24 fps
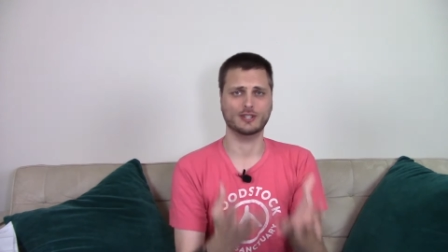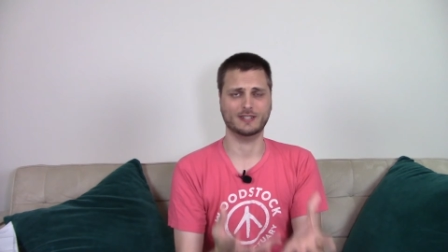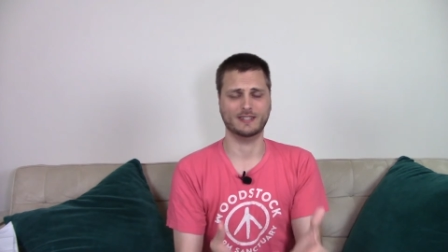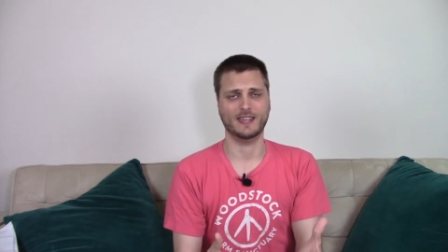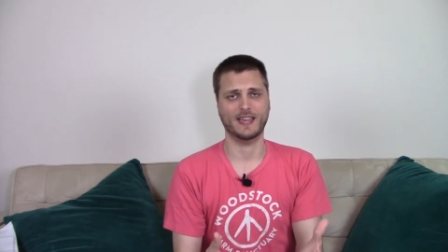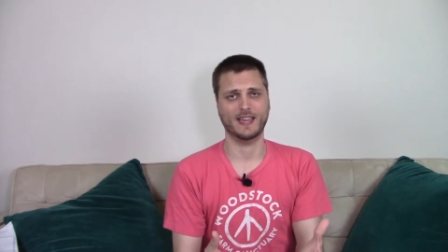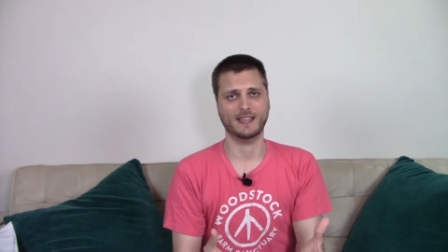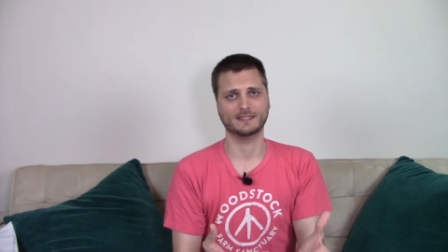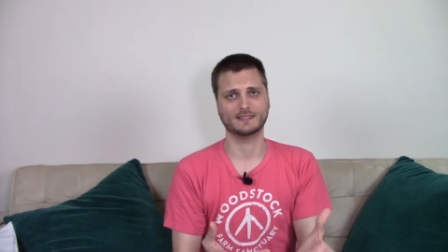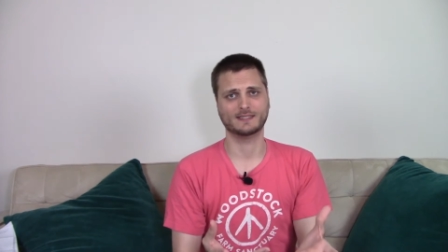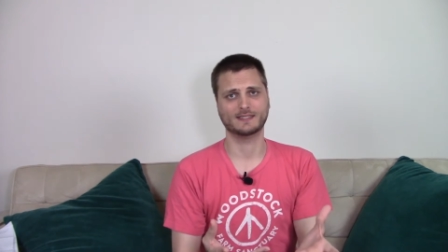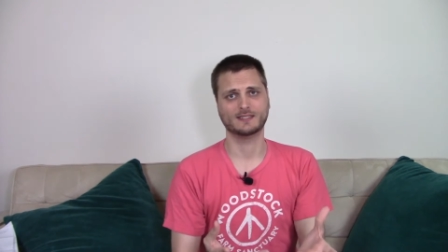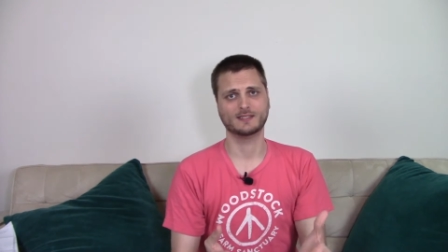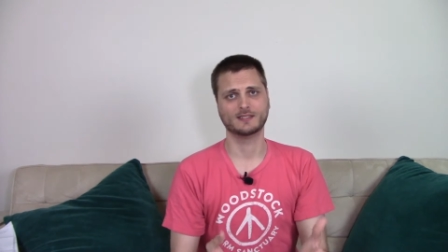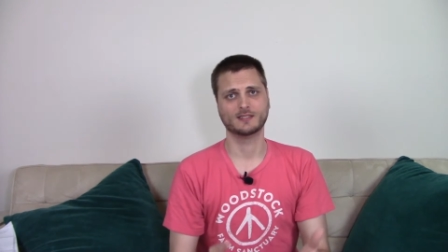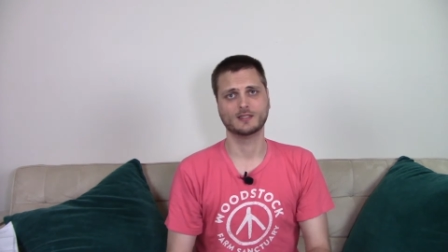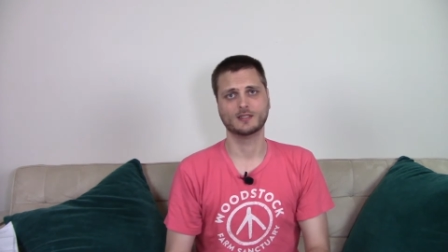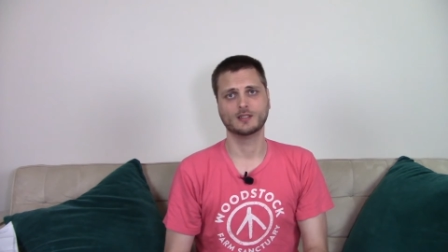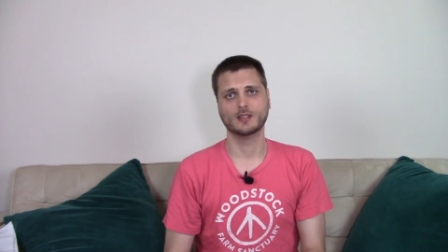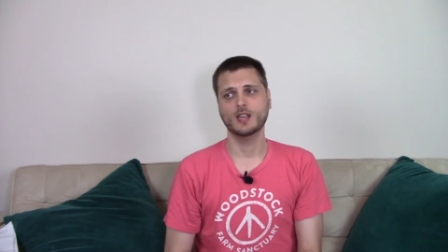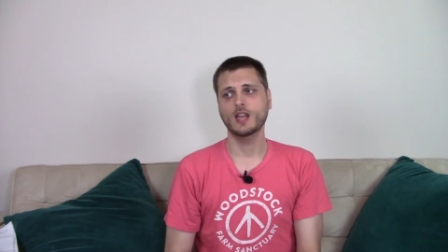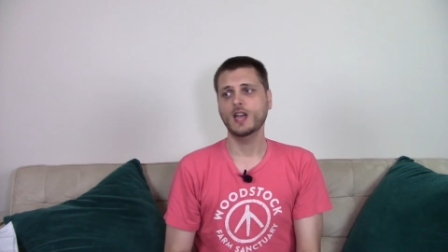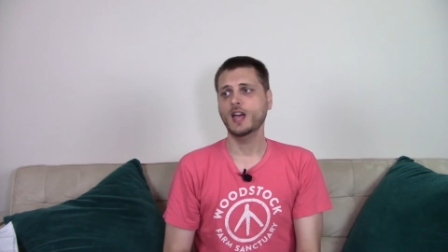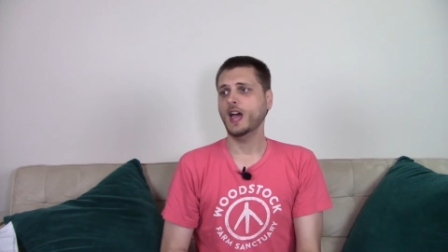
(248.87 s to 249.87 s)
tests.
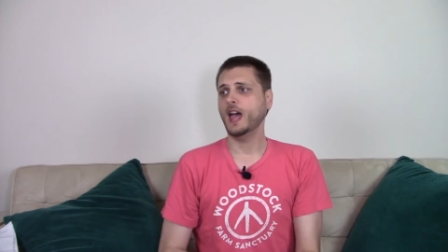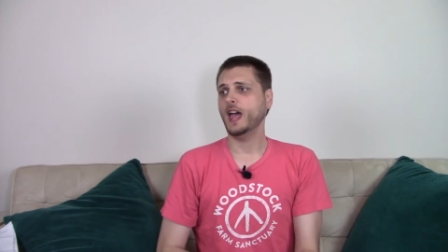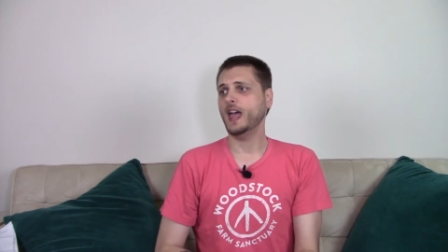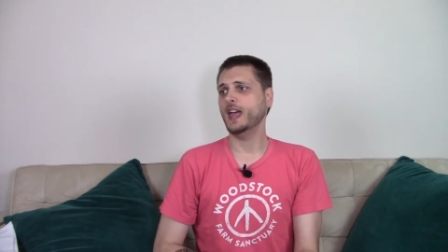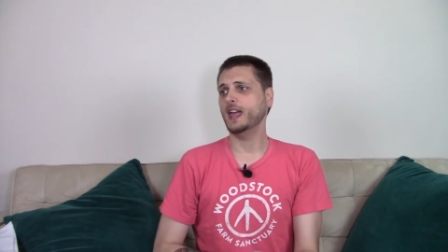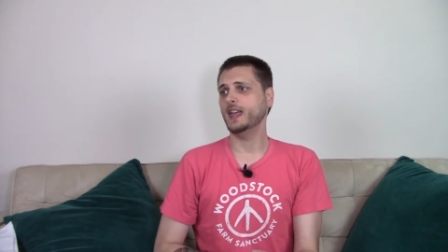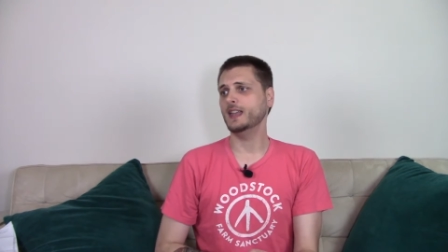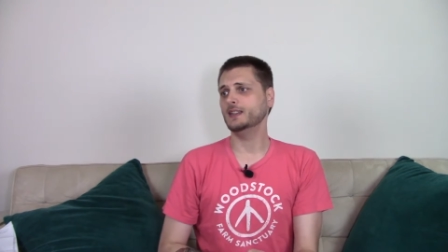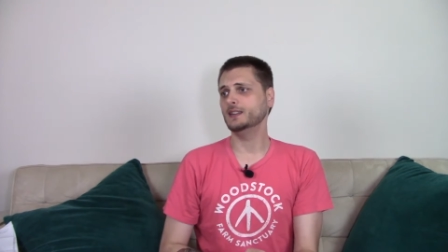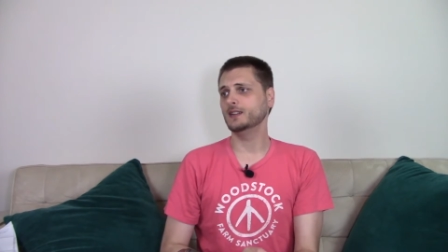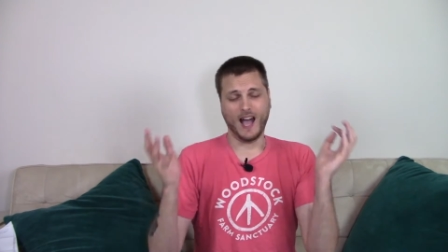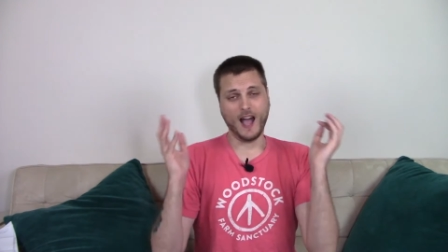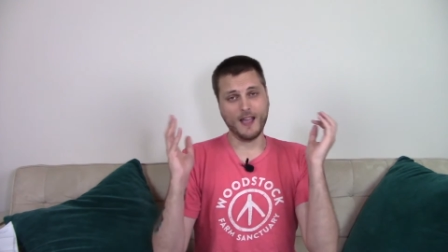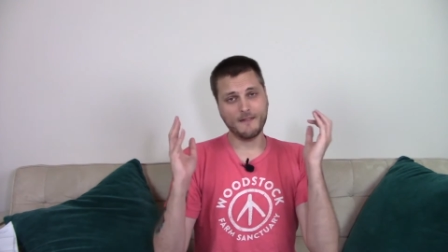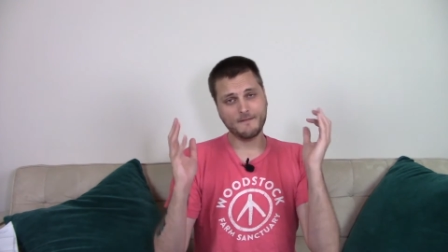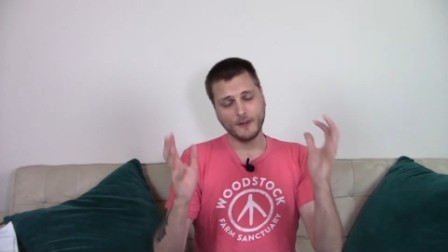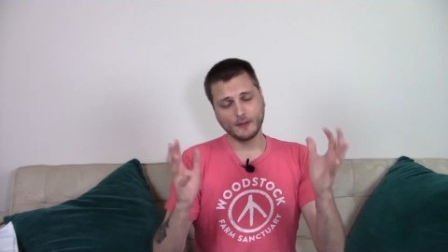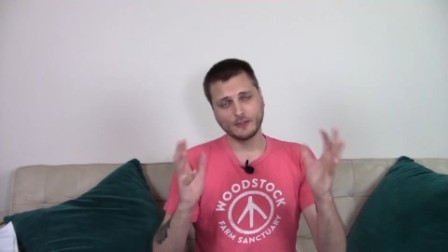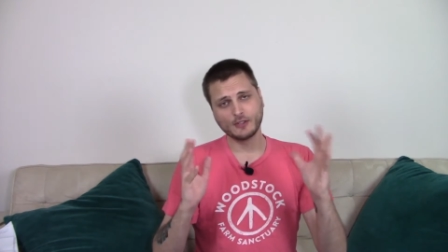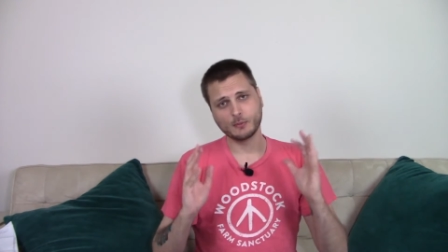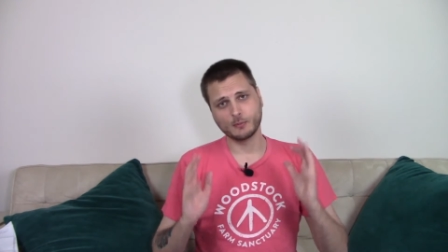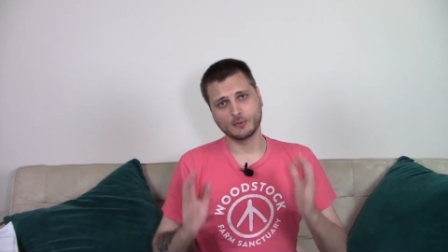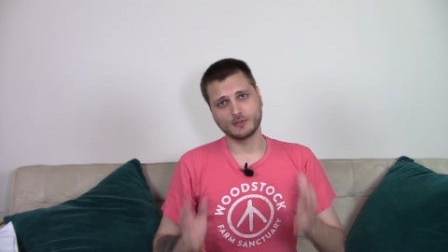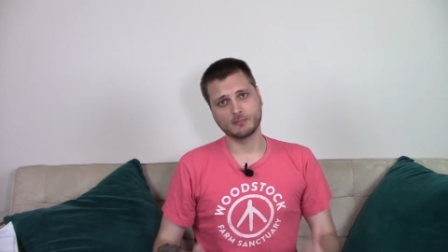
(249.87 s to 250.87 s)
And I
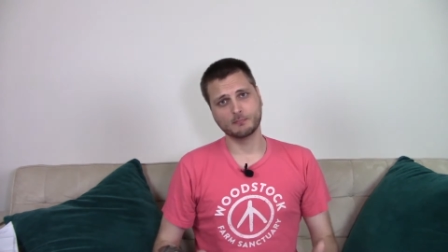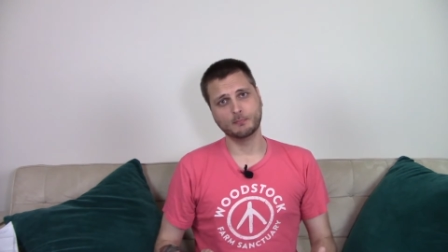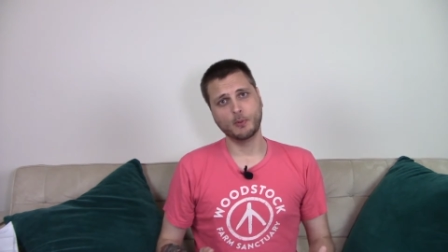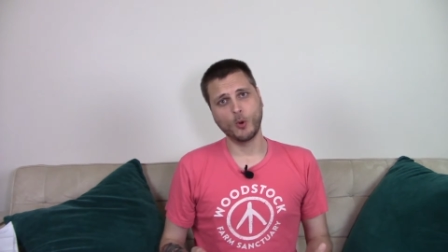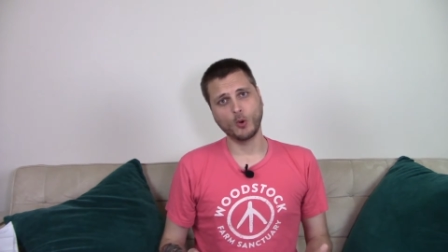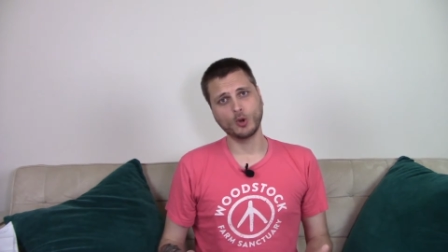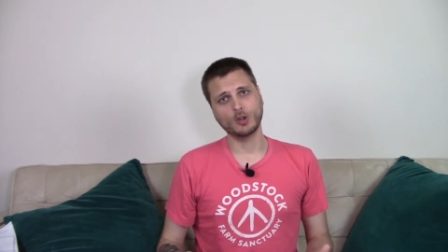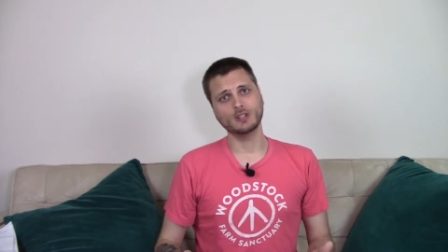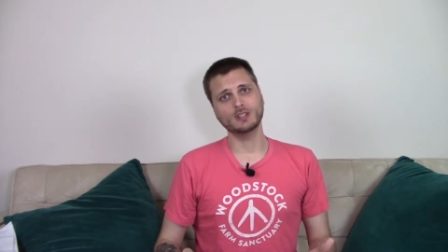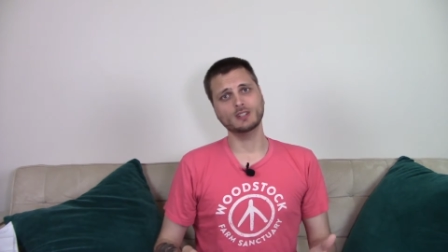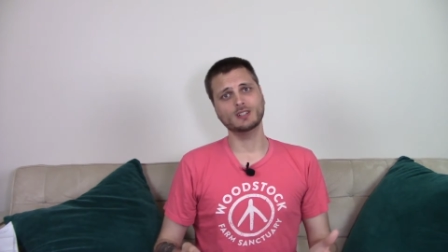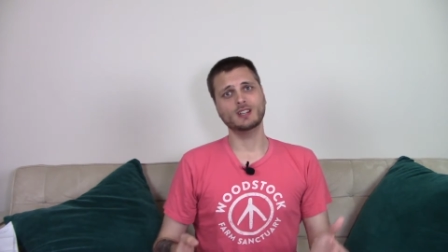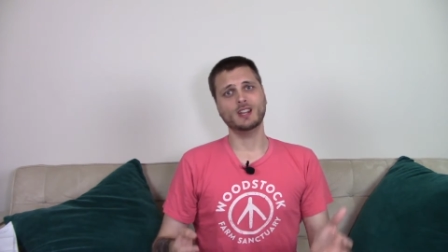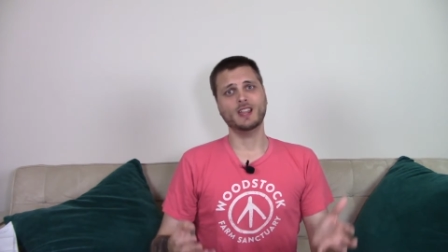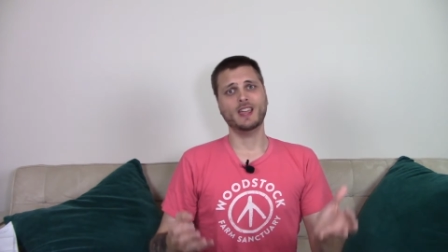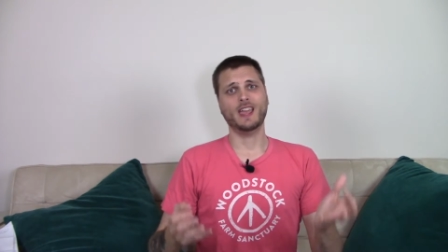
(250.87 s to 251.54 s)
felt it was important,